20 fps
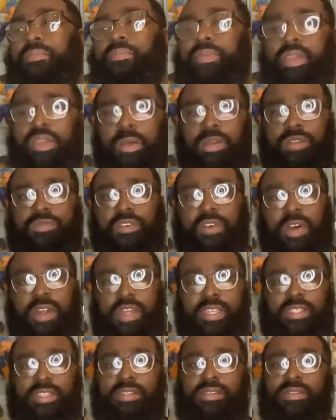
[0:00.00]
You know, as far
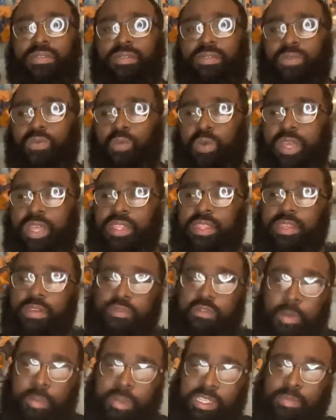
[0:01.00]
as width
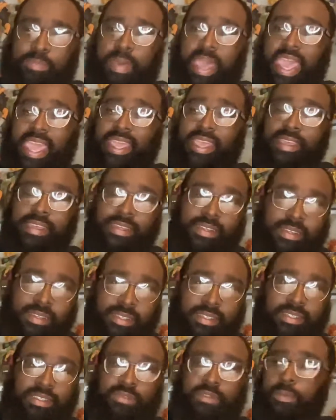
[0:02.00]
from his back,
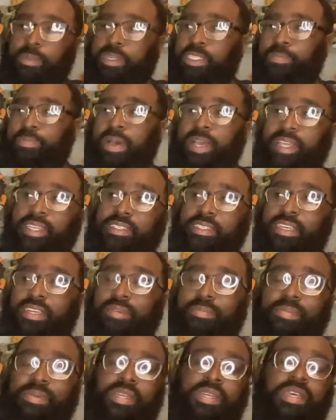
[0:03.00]
from his spikes
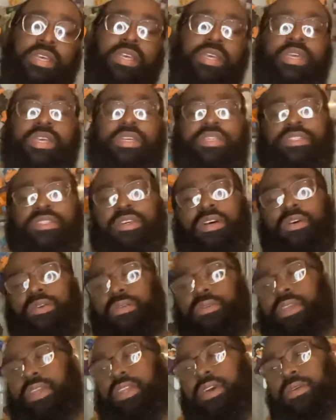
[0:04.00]
up.
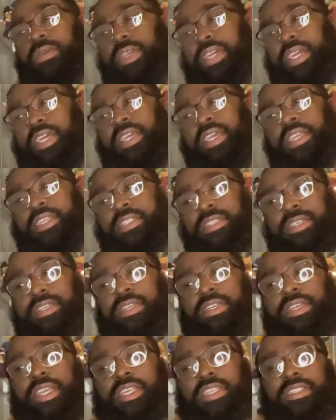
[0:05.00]
So, you know, yeah, he's
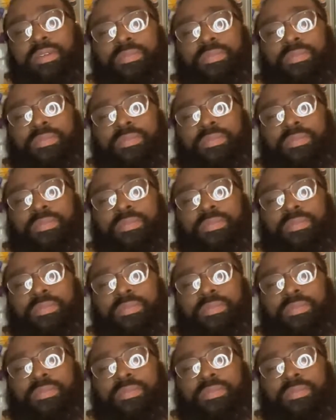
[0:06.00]
a